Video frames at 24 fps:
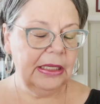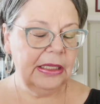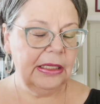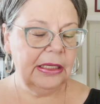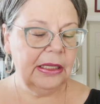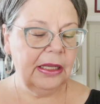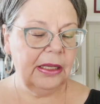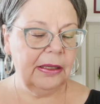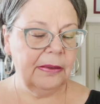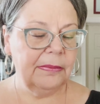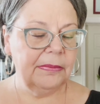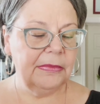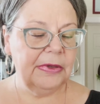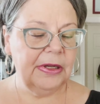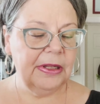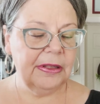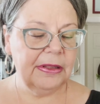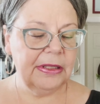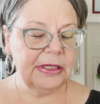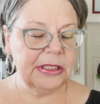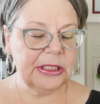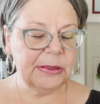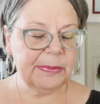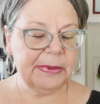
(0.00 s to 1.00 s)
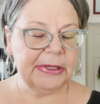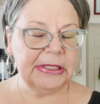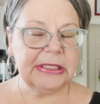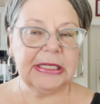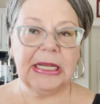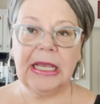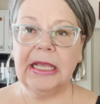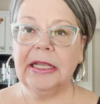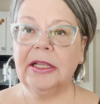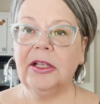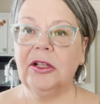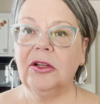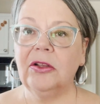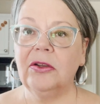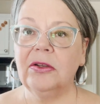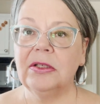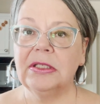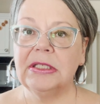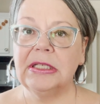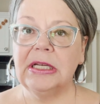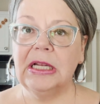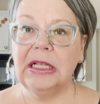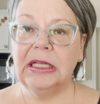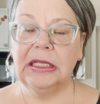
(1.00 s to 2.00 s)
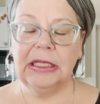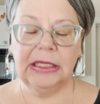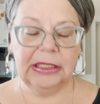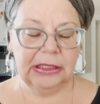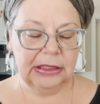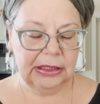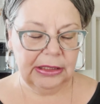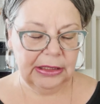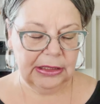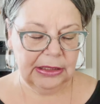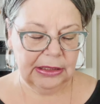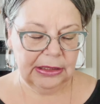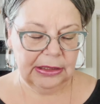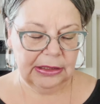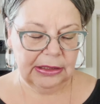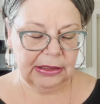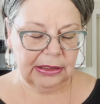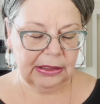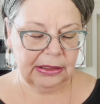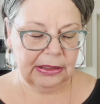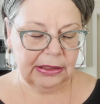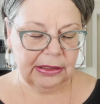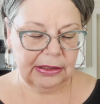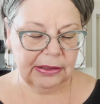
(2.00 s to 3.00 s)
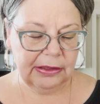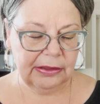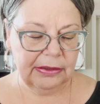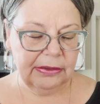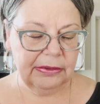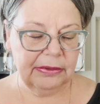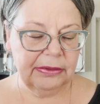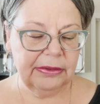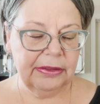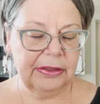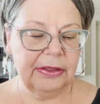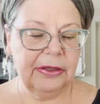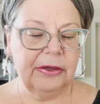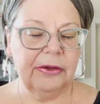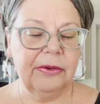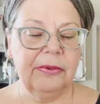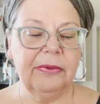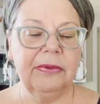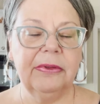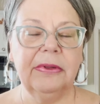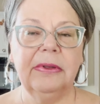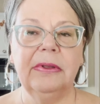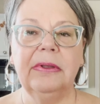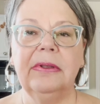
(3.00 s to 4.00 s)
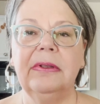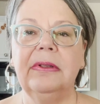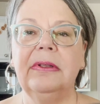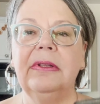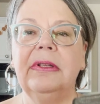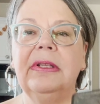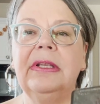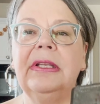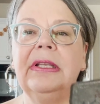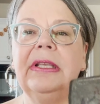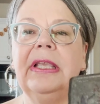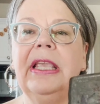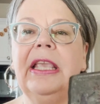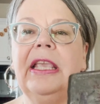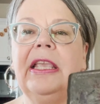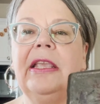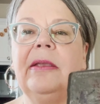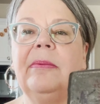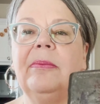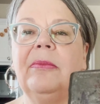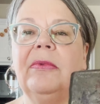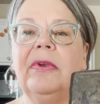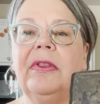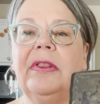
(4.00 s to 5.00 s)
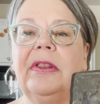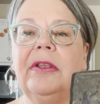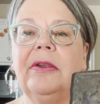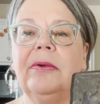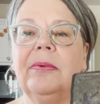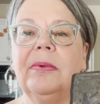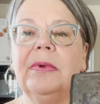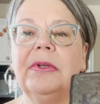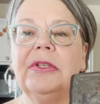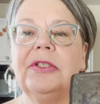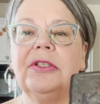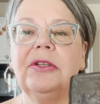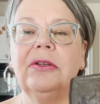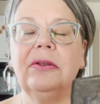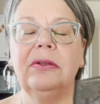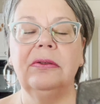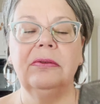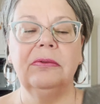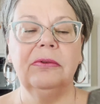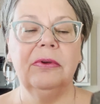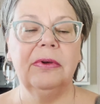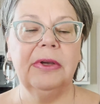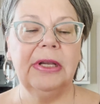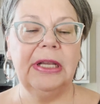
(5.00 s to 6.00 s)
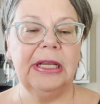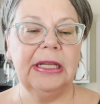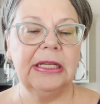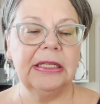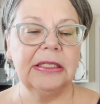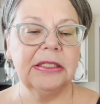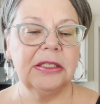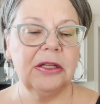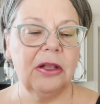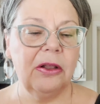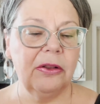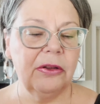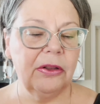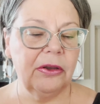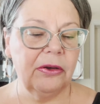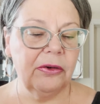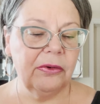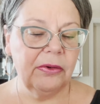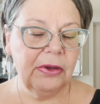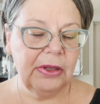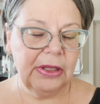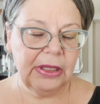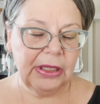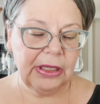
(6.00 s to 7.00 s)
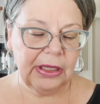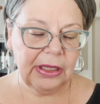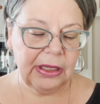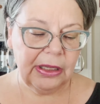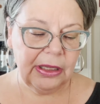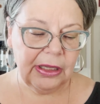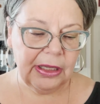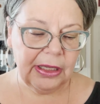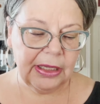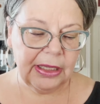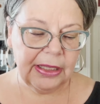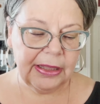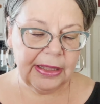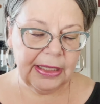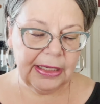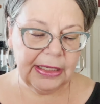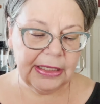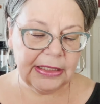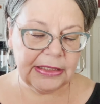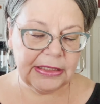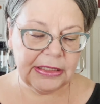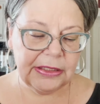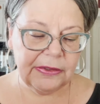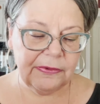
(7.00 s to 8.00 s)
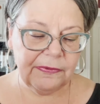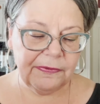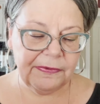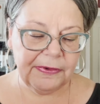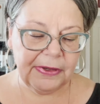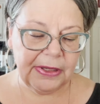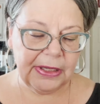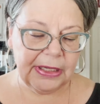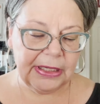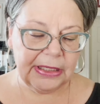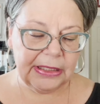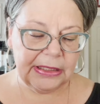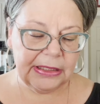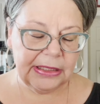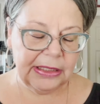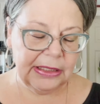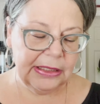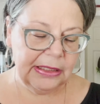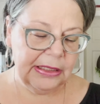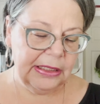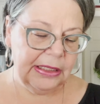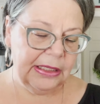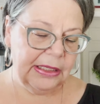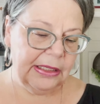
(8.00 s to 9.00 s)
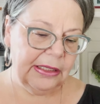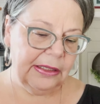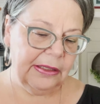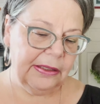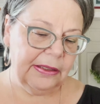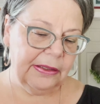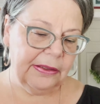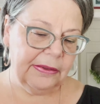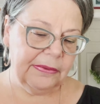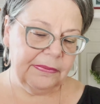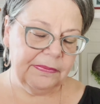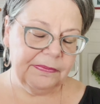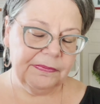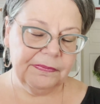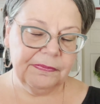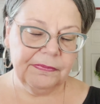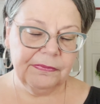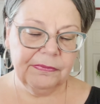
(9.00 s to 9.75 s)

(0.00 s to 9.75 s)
Um, nothing spectacular. It's not like, uh, you know, it came with the original crayons. Although uh, I think I did find um,